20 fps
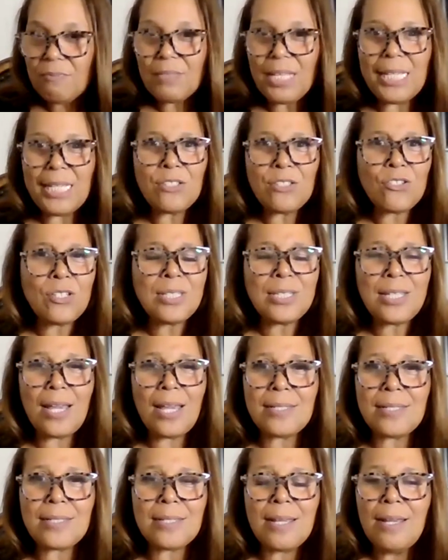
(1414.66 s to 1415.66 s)
And she
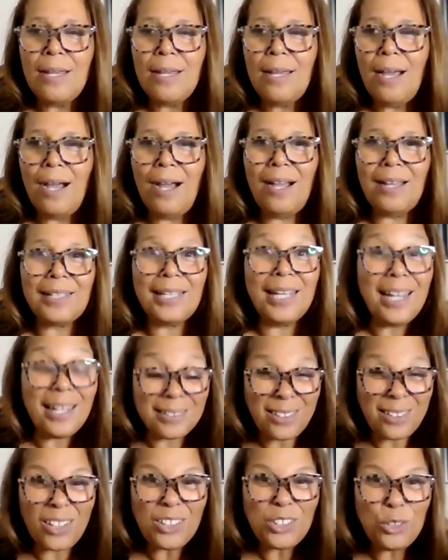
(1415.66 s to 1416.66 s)
says, "Can I
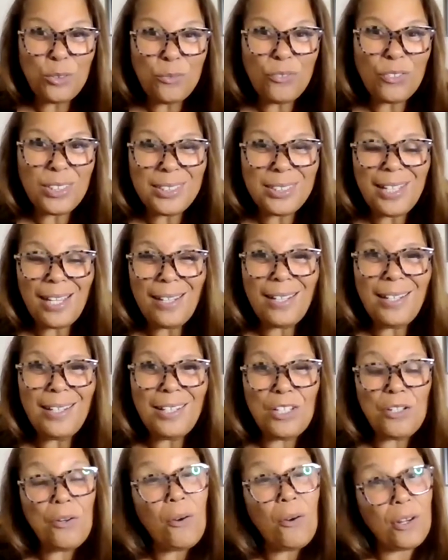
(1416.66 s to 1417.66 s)
talk to you for a second?
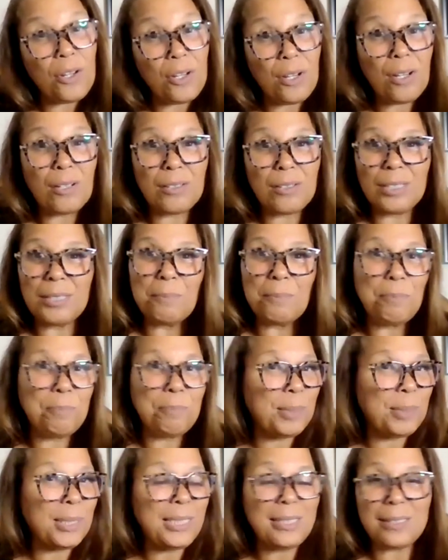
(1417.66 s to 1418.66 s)
You know,
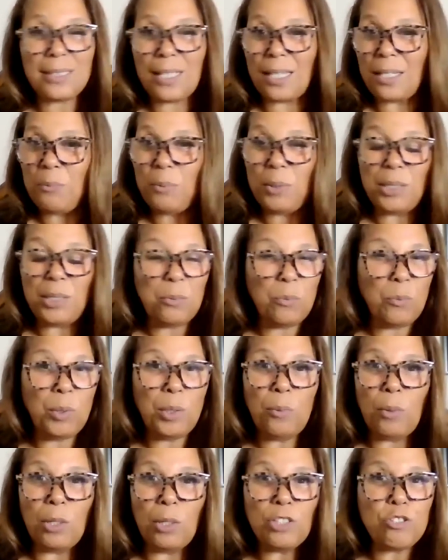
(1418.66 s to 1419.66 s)
please, like
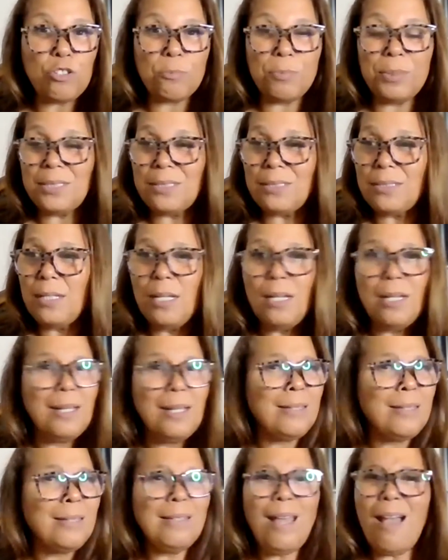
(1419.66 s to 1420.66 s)
we want your business."
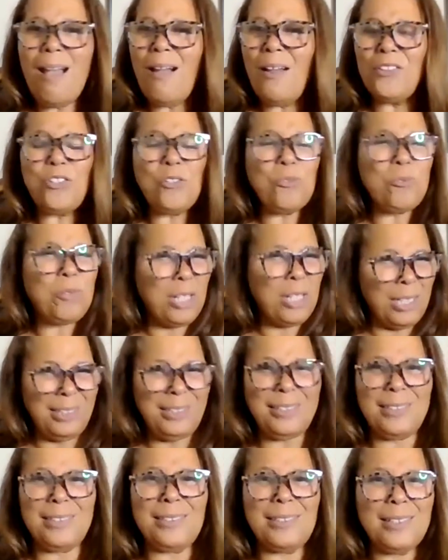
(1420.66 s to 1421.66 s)
"No, you
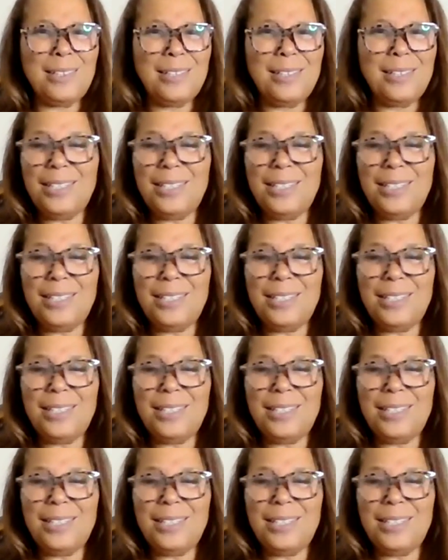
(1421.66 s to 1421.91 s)
couldn't.